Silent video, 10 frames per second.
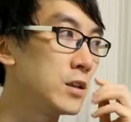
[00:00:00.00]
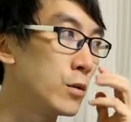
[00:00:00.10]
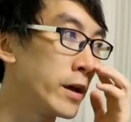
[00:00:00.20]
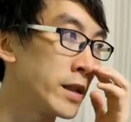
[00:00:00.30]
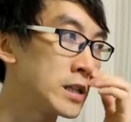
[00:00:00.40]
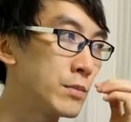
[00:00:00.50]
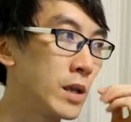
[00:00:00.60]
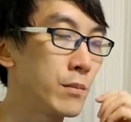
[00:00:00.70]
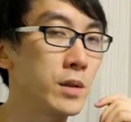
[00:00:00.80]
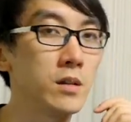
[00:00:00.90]
and the way that it's
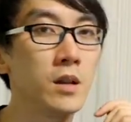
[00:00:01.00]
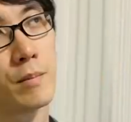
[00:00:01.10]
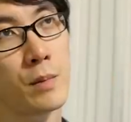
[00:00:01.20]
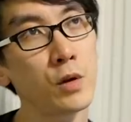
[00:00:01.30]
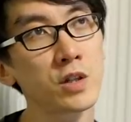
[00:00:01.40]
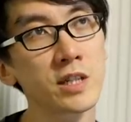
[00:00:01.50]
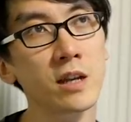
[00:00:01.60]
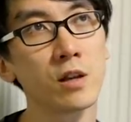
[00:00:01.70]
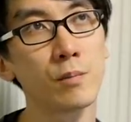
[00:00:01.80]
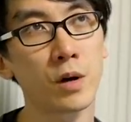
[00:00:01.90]
being built. Maybe you can
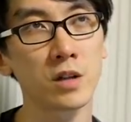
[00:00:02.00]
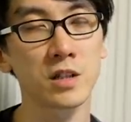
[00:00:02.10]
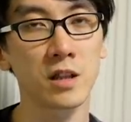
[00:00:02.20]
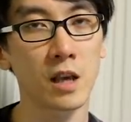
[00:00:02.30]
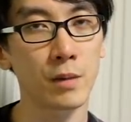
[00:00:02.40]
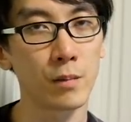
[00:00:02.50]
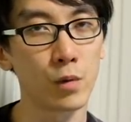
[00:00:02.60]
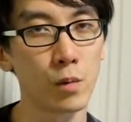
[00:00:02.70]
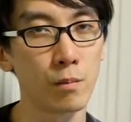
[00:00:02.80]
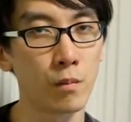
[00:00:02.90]
download parts of the game in a
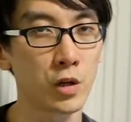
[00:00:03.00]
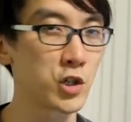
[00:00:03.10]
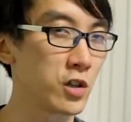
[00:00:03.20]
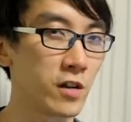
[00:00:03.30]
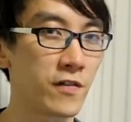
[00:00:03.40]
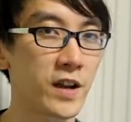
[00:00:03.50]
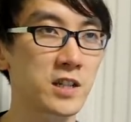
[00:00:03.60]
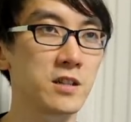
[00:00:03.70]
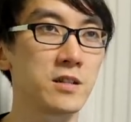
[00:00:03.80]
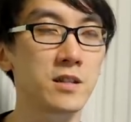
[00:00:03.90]
more modular
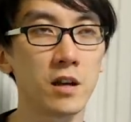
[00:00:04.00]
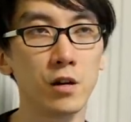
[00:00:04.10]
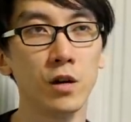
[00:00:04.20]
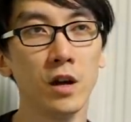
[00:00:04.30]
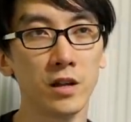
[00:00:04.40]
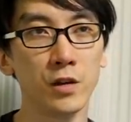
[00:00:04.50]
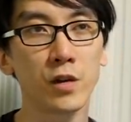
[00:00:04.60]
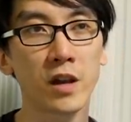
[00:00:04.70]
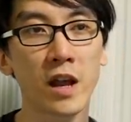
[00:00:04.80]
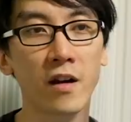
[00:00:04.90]
fashion. So you
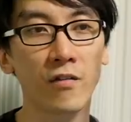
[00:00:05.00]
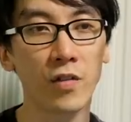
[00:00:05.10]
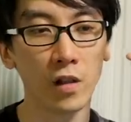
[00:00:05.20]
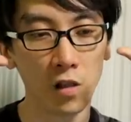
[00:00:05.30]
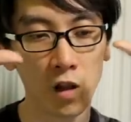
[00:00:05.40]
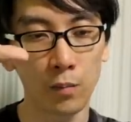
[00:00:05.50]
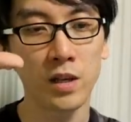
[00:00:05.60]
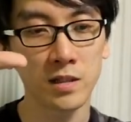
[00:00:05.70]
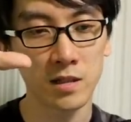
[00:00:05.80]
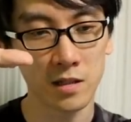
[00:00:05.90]
can have the
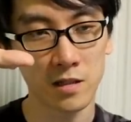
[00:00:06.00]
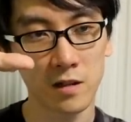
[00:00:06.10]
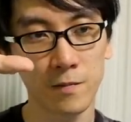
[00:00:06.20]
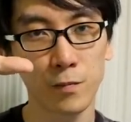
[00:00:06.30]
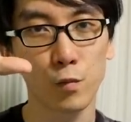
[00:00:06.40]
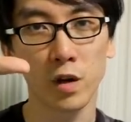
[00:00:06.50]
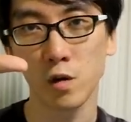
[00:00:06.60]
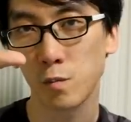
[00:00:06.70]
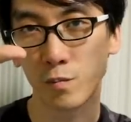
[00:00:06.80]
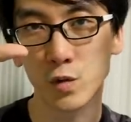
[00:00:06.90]
lobby system where
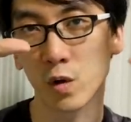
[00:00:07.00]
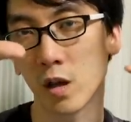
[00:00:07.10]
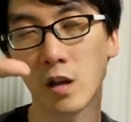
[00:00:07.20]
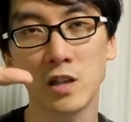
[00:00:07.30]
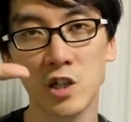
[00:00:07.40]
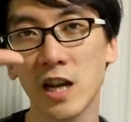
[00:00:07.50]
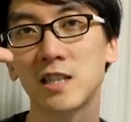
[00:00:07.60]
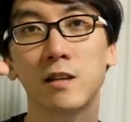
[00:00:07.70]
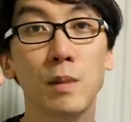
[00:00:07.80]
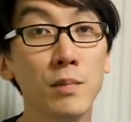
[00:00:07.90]
you're talking and
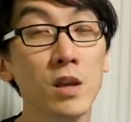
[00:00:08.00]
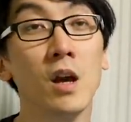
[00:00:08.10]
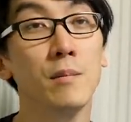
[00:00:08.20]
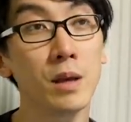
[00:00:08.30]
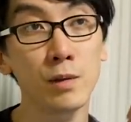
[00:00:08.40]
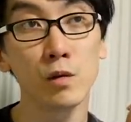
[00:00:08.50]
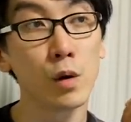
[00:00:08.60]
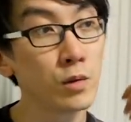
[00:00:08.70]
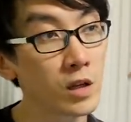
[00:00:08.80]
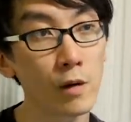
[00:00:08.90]
chatting. Maybe maybe you
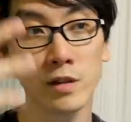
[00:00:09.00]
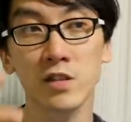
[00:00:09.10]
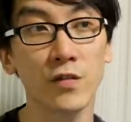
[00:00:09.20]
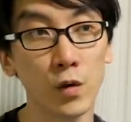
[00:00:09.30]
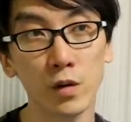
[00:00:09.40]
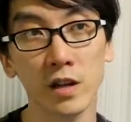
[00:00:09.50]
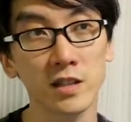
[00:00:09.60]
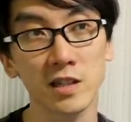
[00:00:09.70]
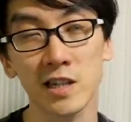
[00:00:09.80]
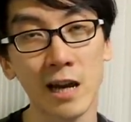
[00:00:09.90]
only go into Fortnite
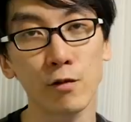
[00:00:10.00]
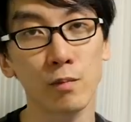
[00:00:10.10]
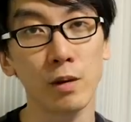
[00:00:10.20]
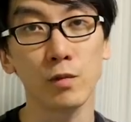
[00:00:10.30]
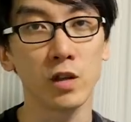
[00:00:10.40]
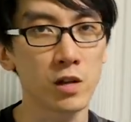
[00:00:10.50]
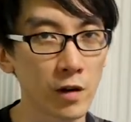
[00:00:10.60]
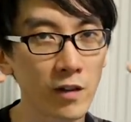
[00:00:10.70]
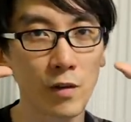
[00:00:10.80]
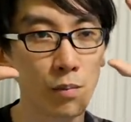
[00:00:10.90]
to chat with people. You
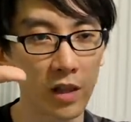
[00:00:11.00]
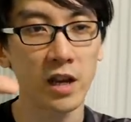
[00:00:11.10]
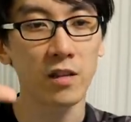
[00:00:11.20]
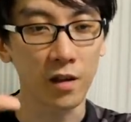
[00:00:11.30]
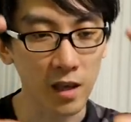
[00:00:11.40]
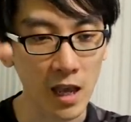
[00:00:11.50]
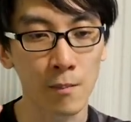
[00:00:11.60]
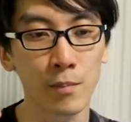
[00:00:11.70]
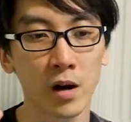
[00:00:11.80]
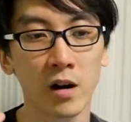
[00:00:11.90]
don't even play the
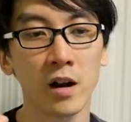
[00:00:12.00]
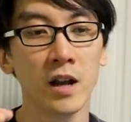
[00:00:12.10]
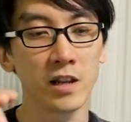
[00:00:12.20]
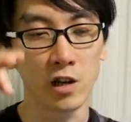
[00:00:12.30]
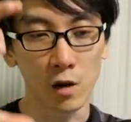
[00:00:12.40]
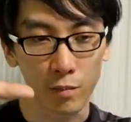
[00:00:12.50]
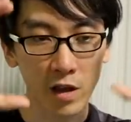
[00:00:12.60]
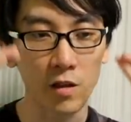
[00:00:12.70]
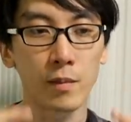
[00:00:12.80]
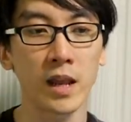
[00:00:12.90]
game part. You don't
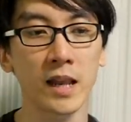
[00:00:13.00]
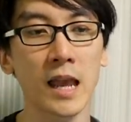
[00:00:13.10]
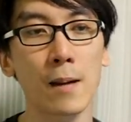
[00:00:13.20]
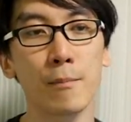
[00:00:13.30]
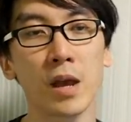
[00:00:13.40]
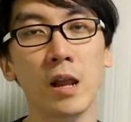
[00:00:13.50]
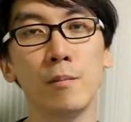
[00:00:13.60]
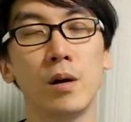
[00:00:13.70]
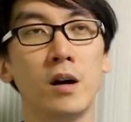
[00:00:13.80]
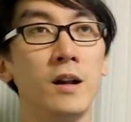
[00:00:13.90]
play the main campaign
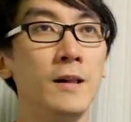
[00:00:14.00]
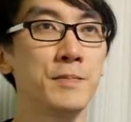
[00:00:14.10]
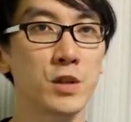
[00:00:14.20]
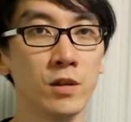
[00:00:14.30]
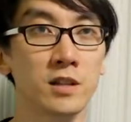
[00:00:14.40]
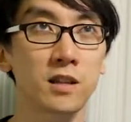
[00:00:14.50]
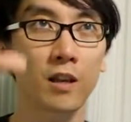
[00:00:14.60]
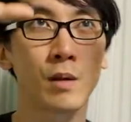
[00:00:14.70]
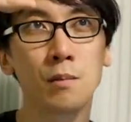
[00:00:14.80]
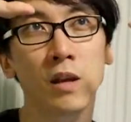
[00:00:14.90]
part. So it looks like
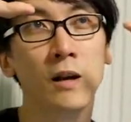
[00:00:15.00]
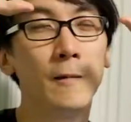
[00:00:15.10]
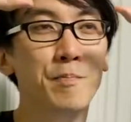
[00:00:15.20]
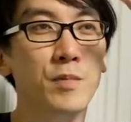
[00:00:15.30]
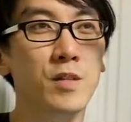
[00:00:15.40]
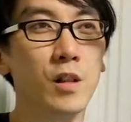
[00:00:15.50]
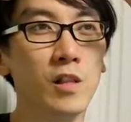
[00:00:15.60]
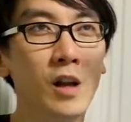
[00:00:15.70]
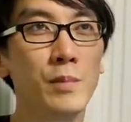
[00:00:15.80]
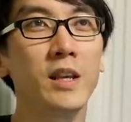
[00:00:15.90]
maybe the
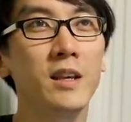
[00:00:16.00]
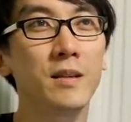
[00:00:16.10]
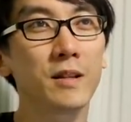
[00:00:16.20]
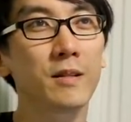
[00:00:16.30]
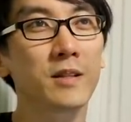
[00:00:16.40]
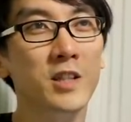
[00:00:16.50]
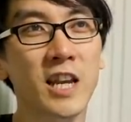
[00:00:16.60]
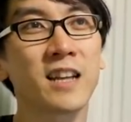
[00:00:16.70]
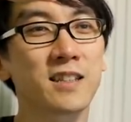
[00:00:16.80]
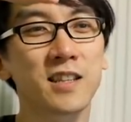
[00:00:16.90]
lobby
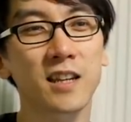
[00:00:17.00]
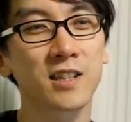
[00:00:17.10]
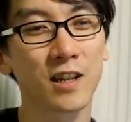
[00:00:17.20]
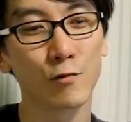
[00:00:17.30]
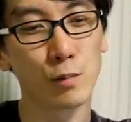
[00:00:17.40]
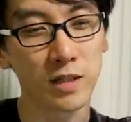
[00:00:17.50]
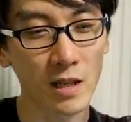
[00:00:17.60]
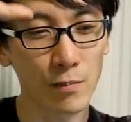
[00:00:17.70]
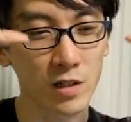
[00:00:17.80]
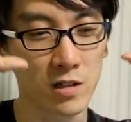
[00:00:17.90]
chat section will be
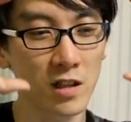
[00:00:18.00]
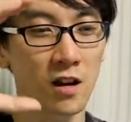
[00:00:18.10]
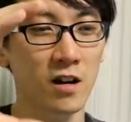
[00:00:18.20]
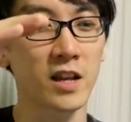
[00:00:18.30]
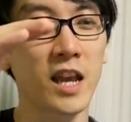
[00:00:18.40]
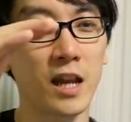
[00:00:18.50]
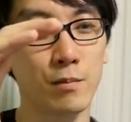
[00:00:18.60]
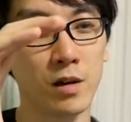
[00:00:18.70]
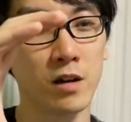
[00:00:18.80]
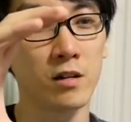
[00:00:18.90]
separate to the arcade
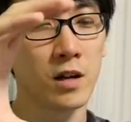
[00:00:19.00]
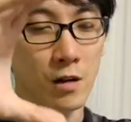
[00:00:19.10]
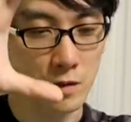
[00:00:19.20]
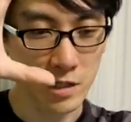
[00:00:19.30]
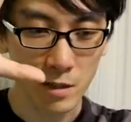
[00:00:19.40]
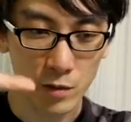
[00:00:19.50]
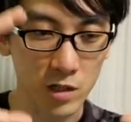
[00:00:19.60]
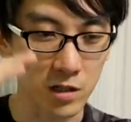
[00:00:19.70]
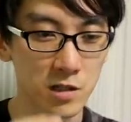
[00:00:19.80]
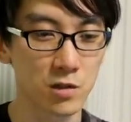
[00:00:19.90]
mode, which is separate to
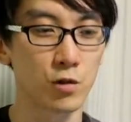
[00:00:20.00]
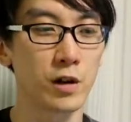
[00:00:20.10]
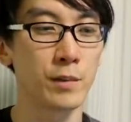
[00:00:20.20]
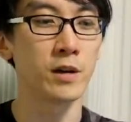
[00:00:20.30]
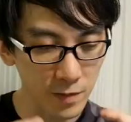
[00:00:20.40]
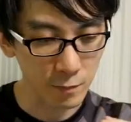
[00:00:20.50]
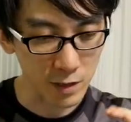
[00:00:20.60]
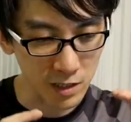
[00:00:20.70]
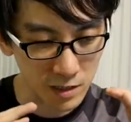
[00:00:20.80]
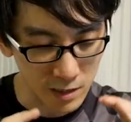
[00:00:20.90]
the story mode,
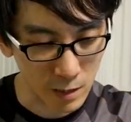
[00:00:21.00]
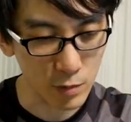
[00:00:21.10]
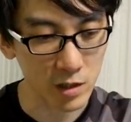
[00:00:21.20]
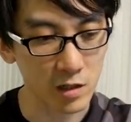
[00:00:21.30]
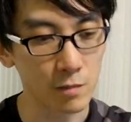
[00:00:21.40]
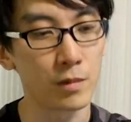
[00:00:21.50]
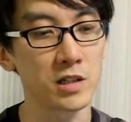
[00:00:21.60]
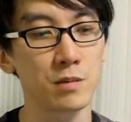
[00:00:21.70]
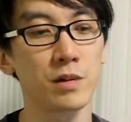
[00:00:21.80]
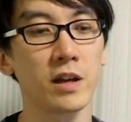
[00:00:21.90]
which is separate to the
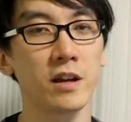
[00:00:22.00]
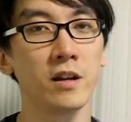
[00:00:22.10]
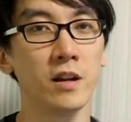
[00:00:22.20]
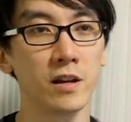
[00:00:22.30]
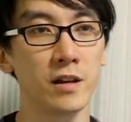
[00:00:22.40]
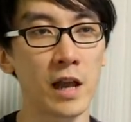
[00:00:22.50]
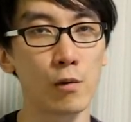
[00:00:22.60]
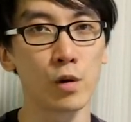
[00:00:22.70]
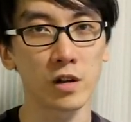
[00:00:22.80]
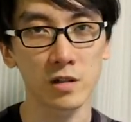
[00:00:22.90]
multiplayer
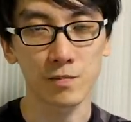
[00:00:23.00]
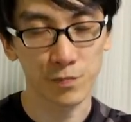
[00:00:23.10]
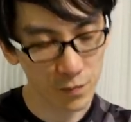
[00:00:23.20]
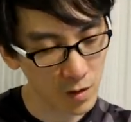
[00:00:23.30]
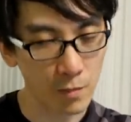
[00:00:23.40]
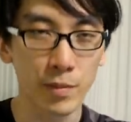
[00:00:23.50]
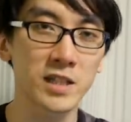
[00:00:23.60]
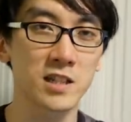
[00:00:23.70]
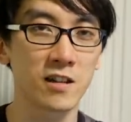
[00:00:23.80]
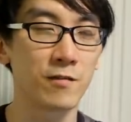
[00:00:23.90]
network
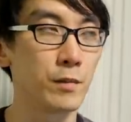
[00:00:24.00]
competitive